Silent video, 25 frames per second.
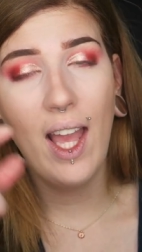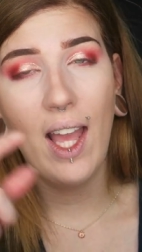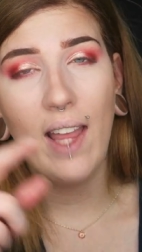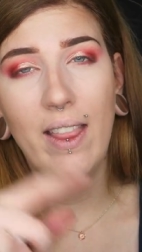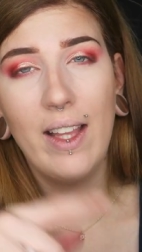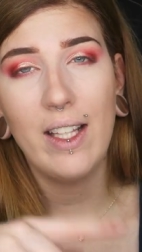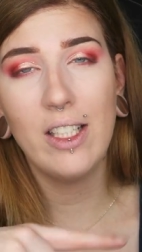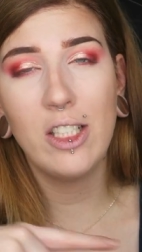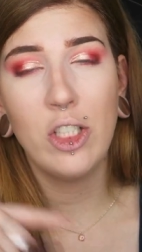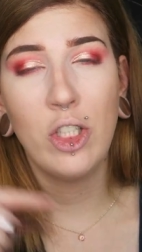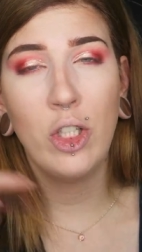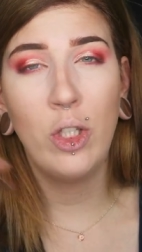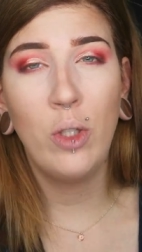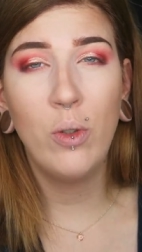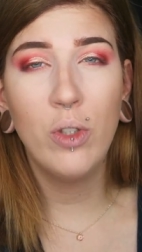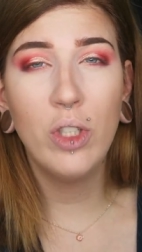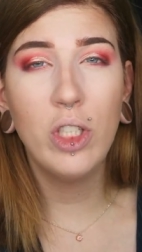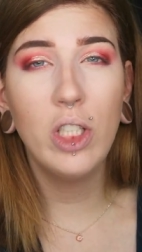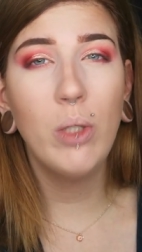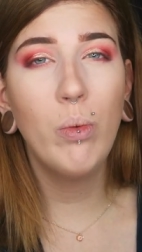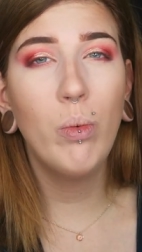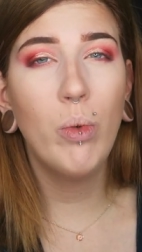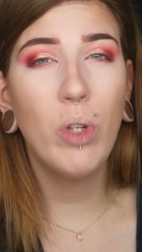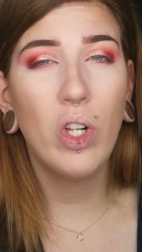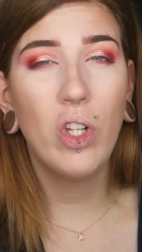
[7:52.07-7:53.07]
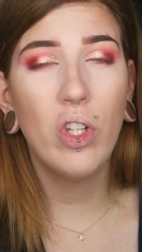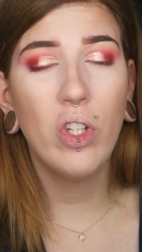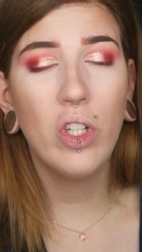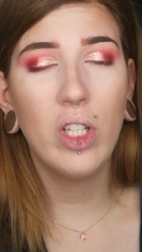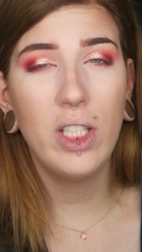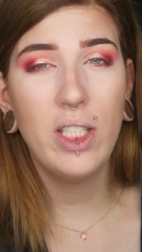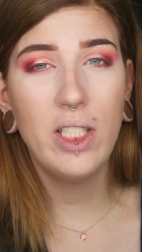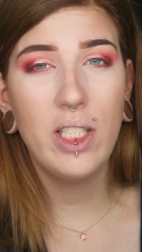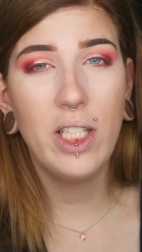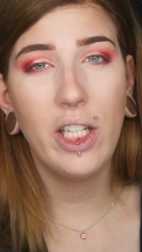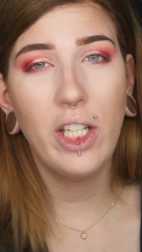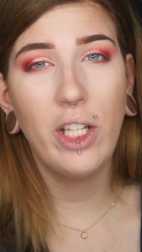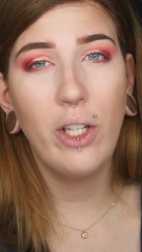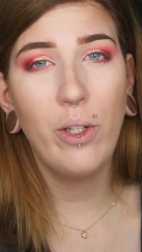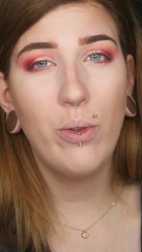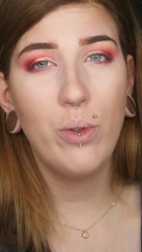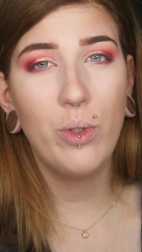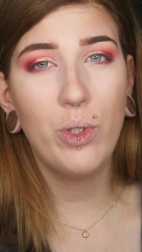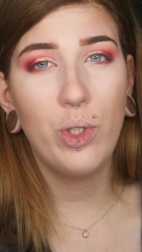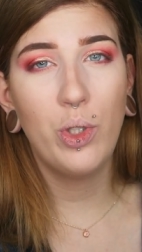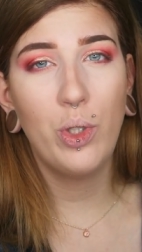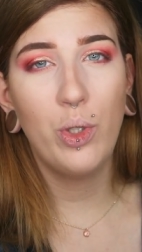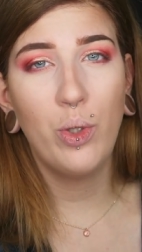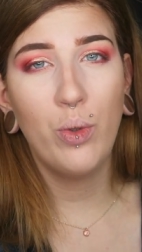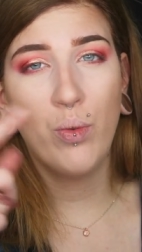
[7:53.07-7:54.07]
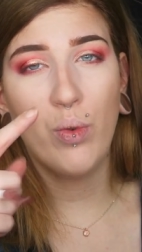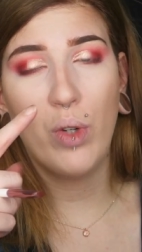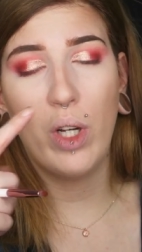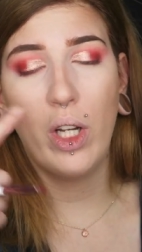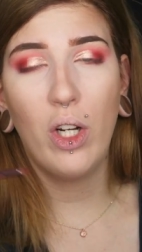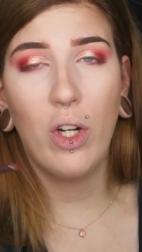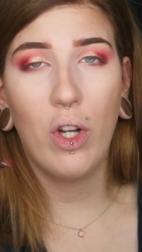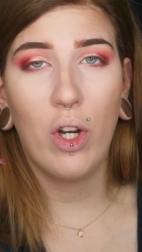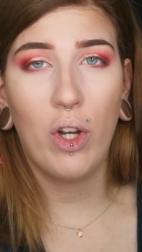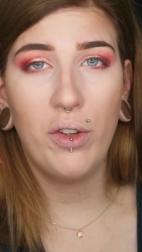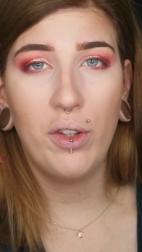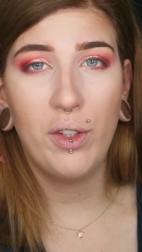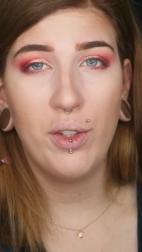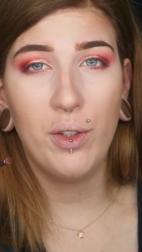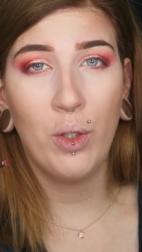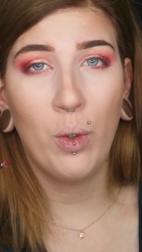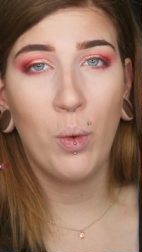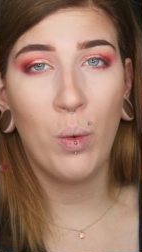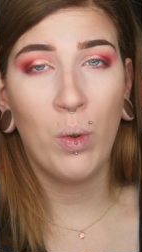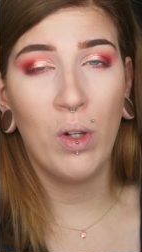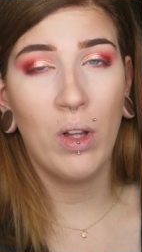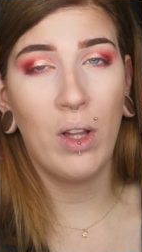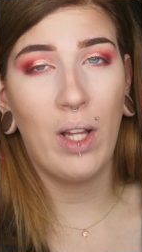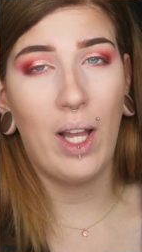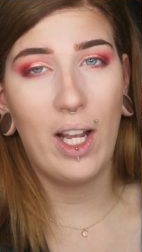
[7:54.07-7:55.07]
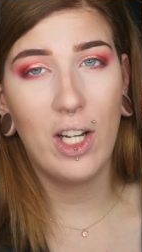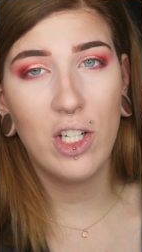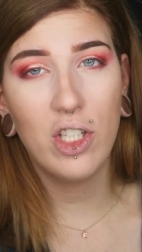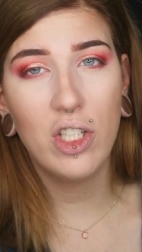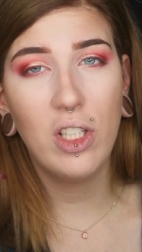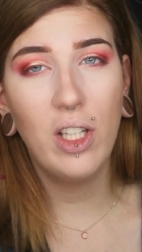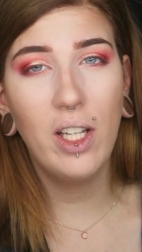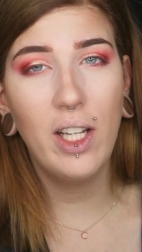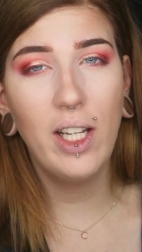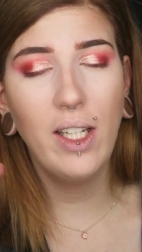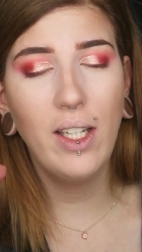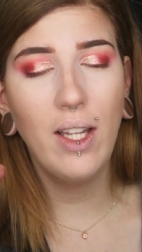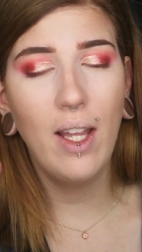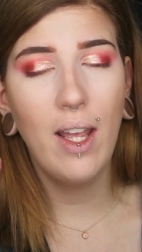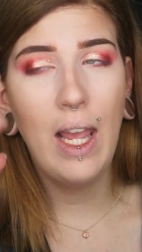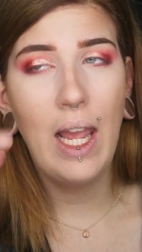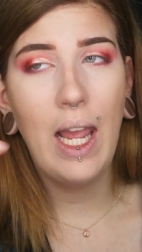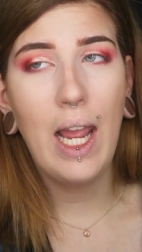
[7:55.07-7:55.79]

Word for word: and that's usually what I'll continue to run on the lower lash line,